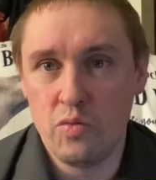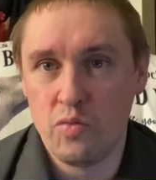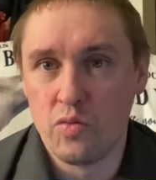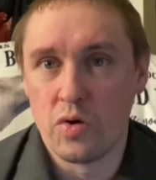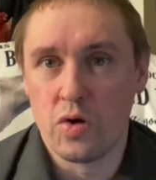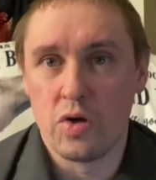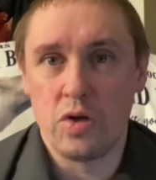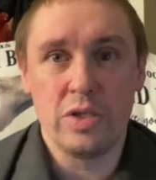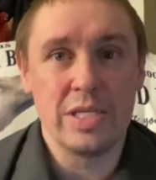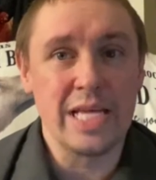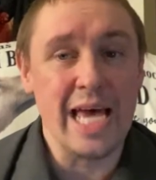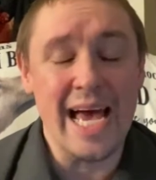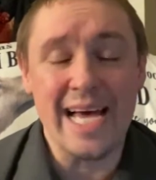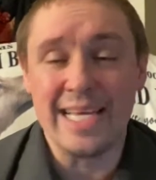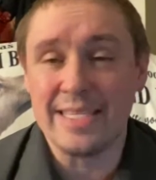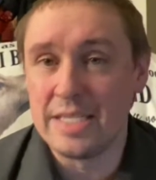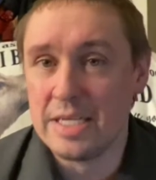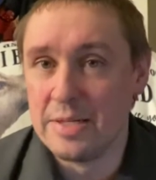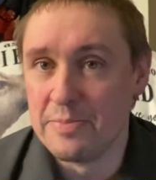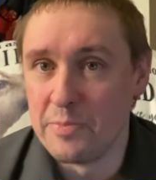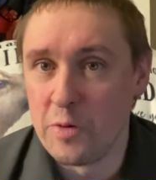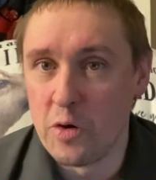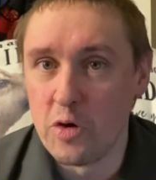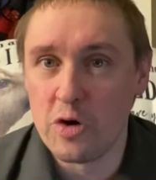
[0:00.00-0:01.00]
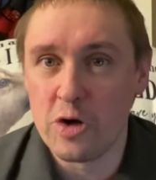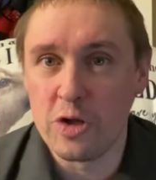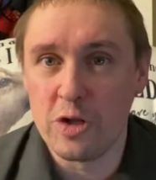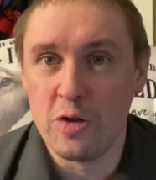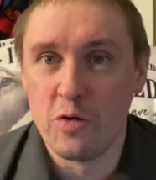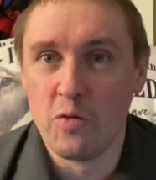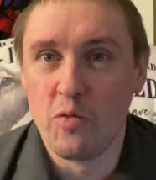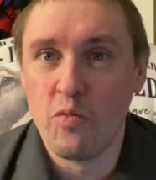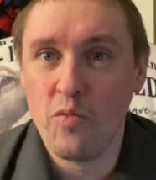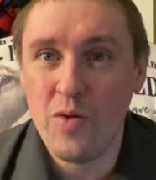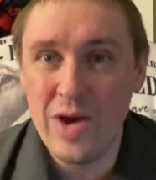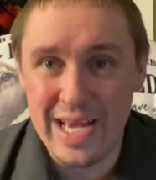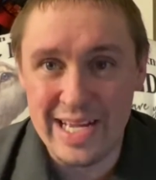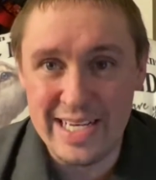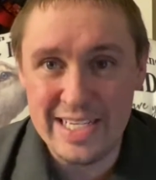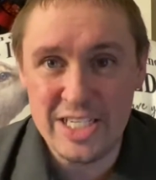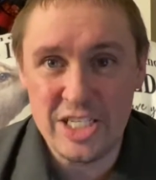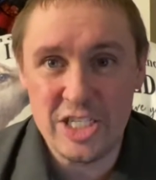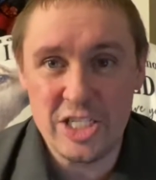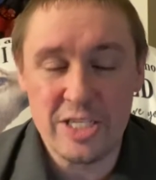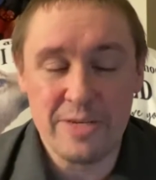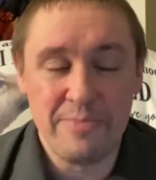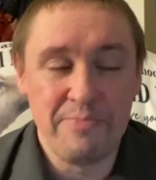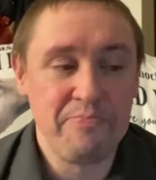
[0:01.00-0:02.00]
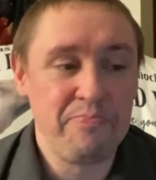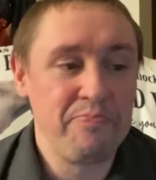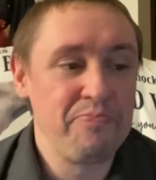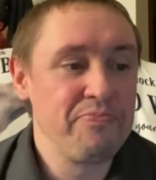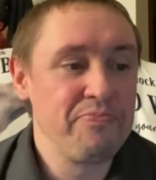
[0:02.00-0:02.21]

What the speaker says: world as an immortal witch.